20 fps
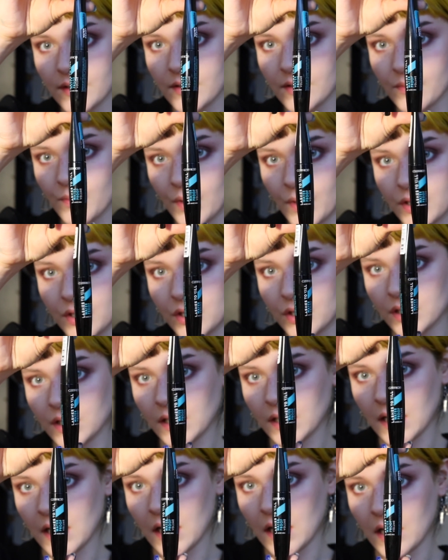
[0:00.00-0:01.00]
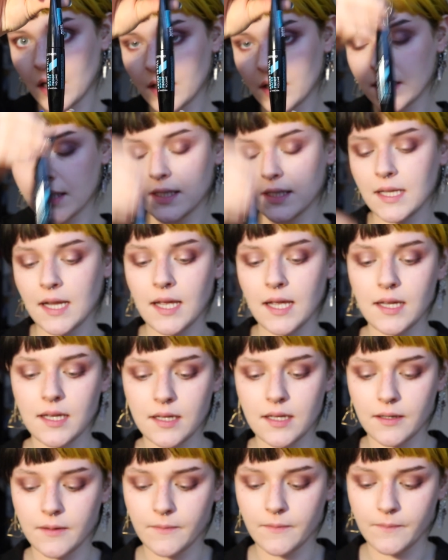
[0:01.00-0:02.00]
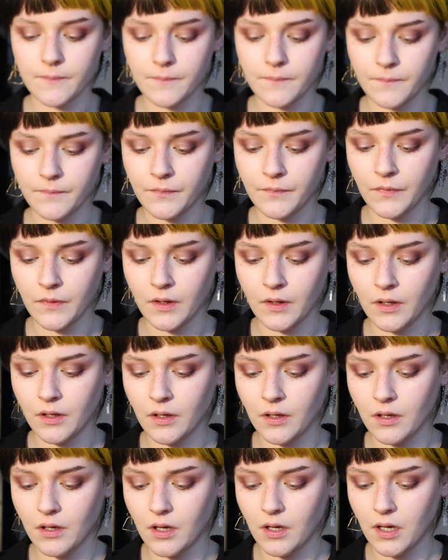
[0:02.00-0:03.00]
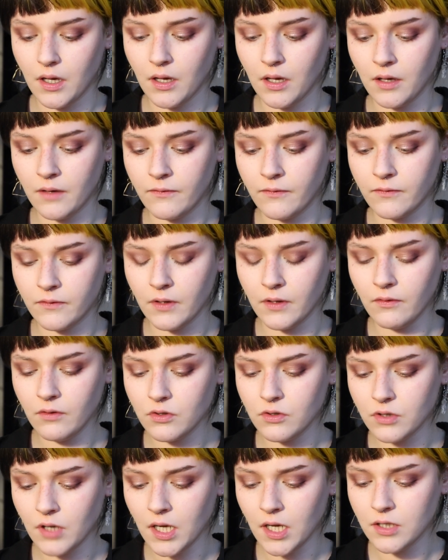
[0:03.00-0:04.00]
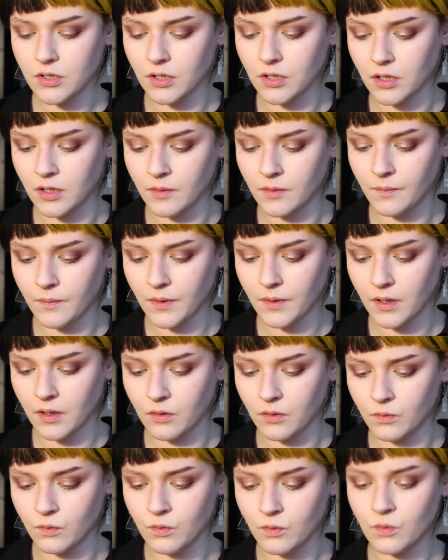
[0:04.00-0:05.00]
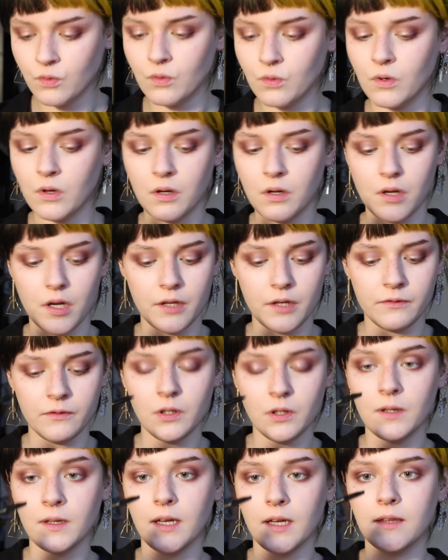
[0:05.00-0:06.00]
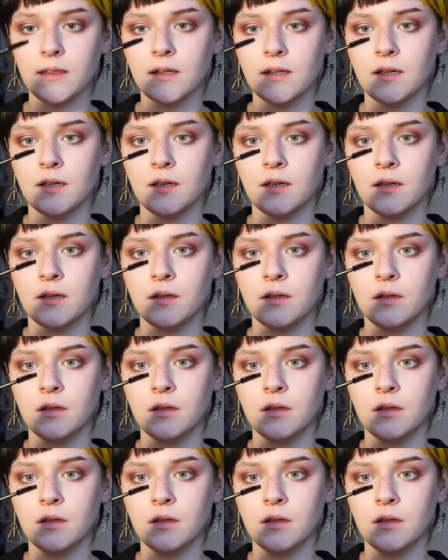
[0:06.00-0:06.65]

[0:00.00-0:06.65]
is what she looks like. I've never tried her, but ooh, I really like the